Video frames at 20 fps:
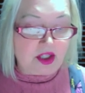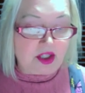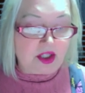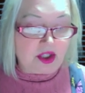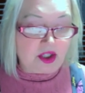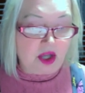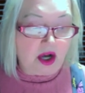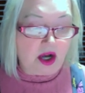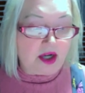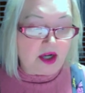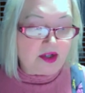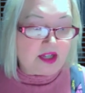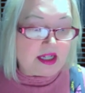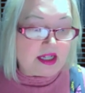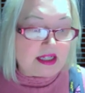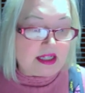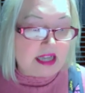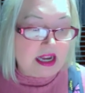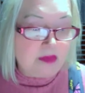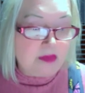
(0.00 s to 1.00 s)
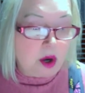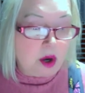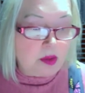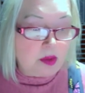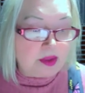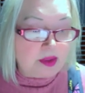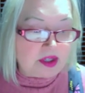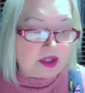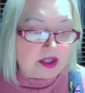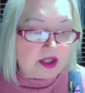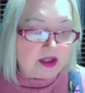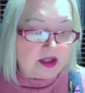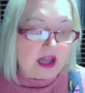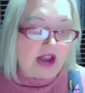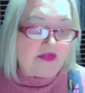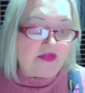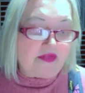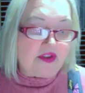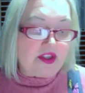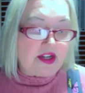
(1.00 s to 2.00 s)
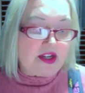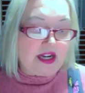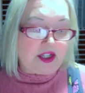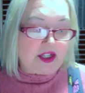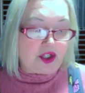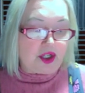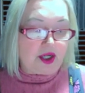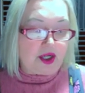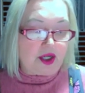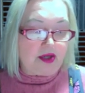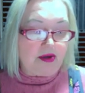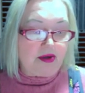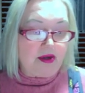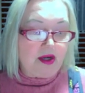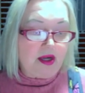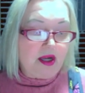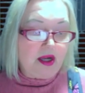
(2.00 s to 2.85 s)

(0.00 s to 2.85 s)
songs at key moments in the life of the nation.